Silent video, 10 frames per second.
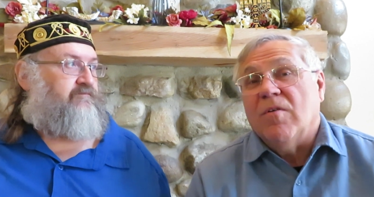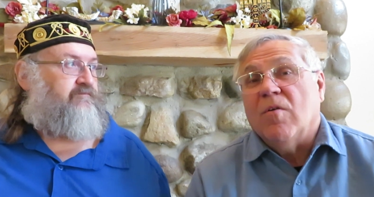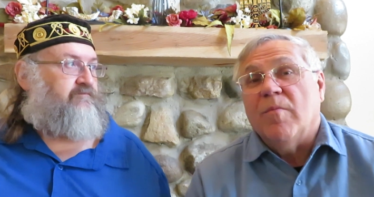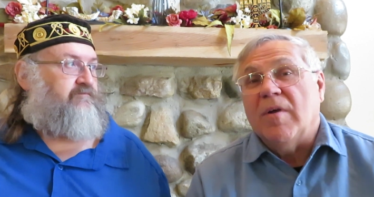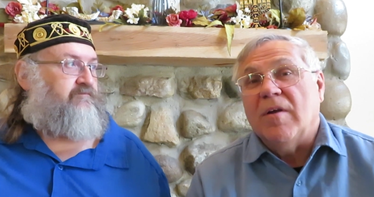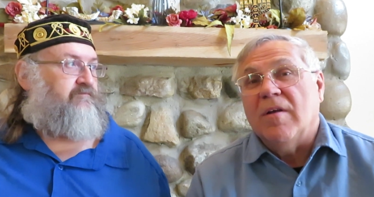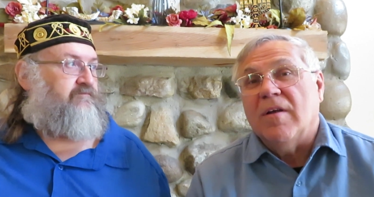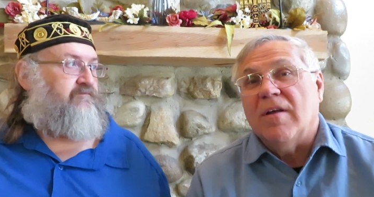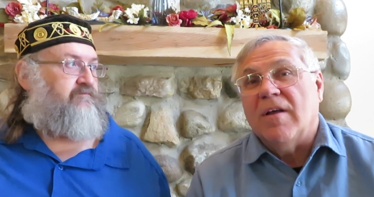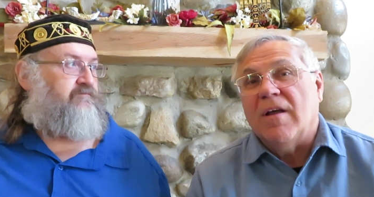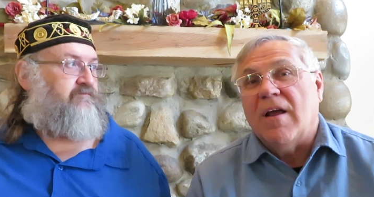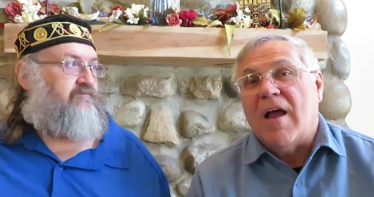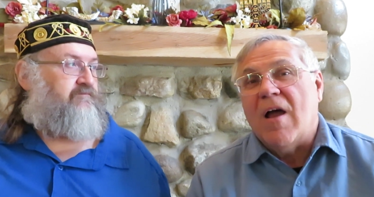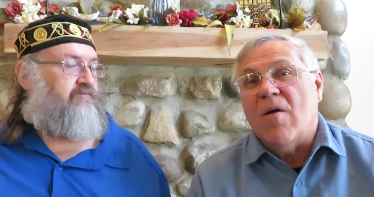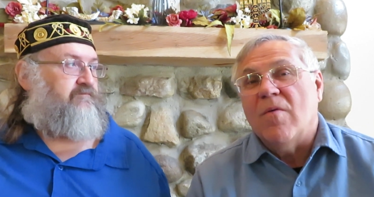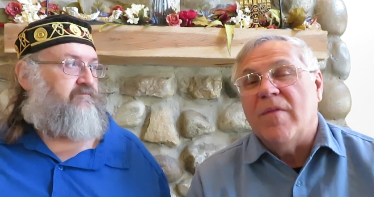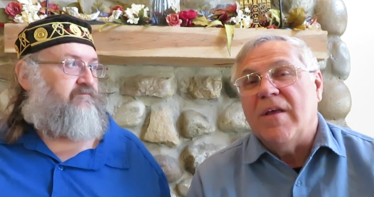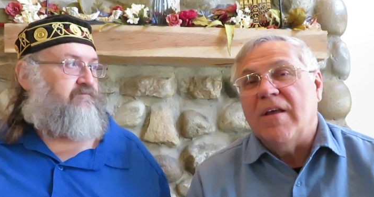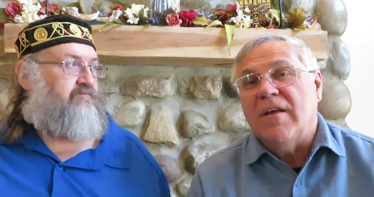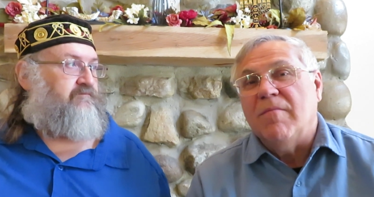Speaker 1: told me how
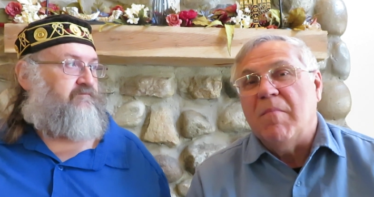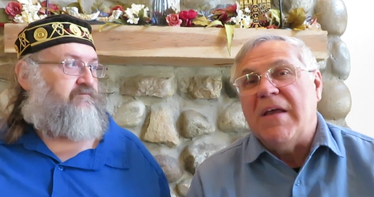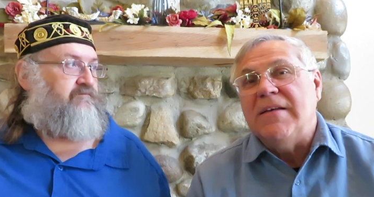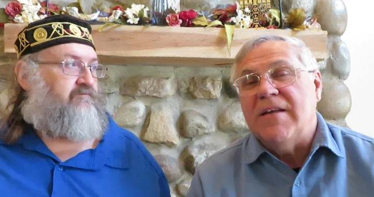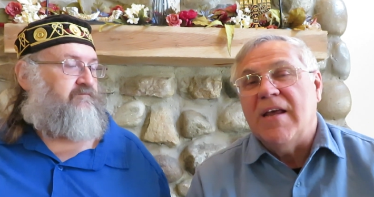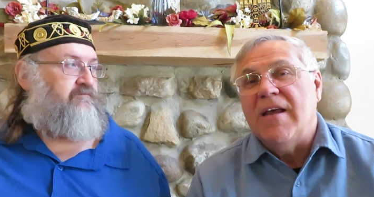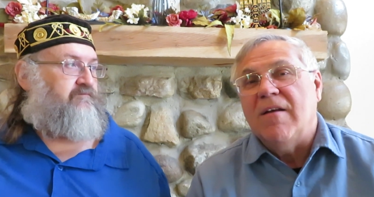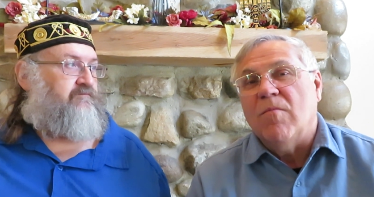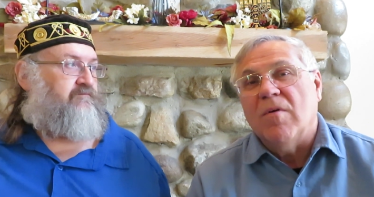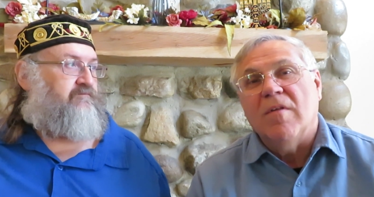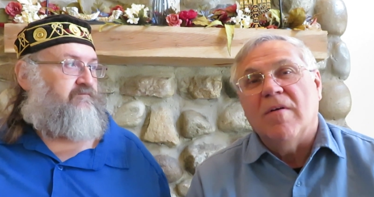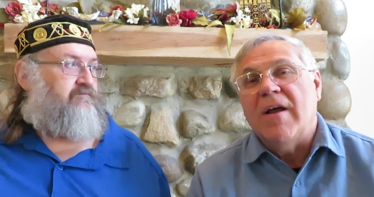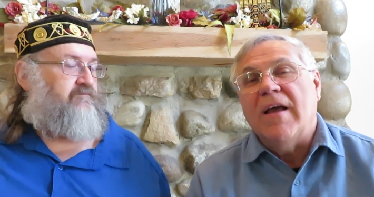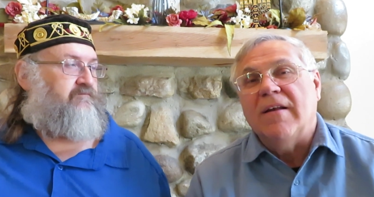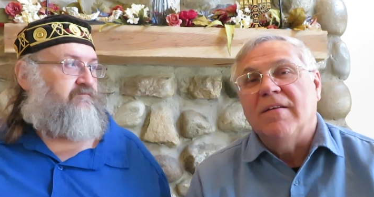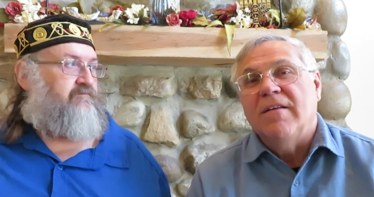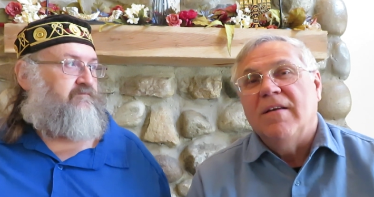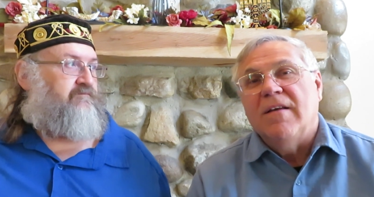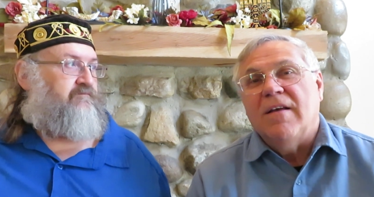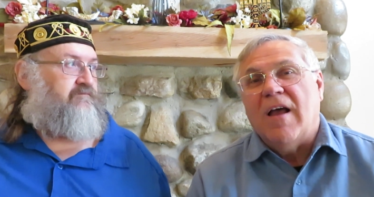they maintain where they're at.
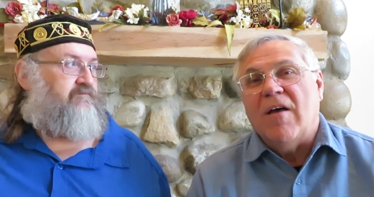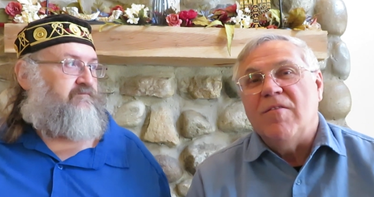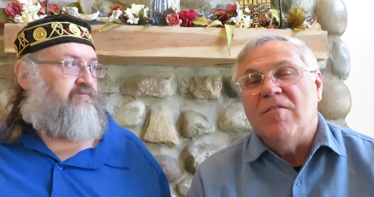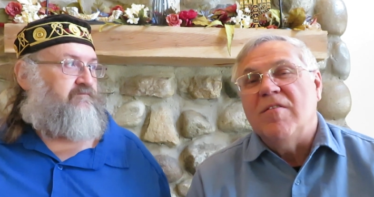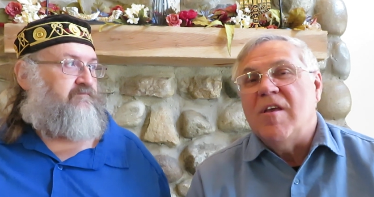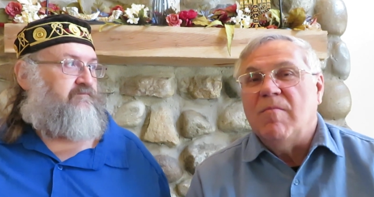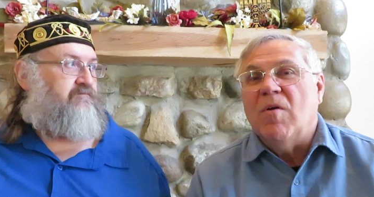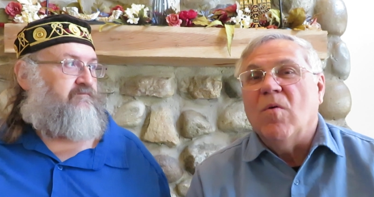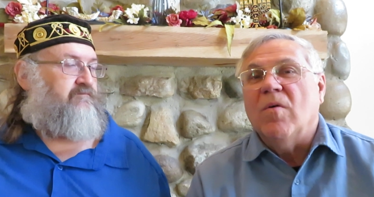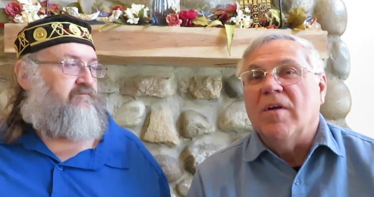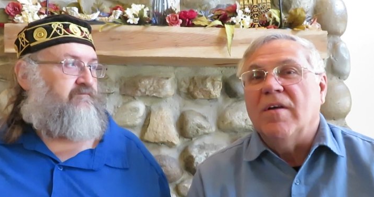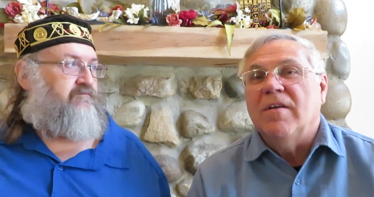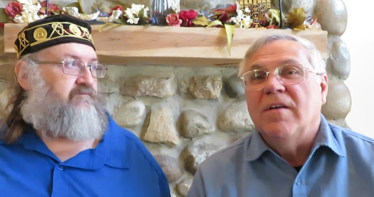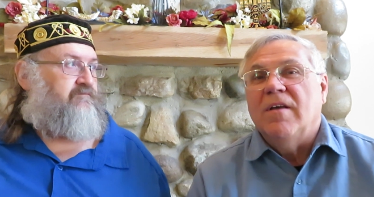How do you keep going?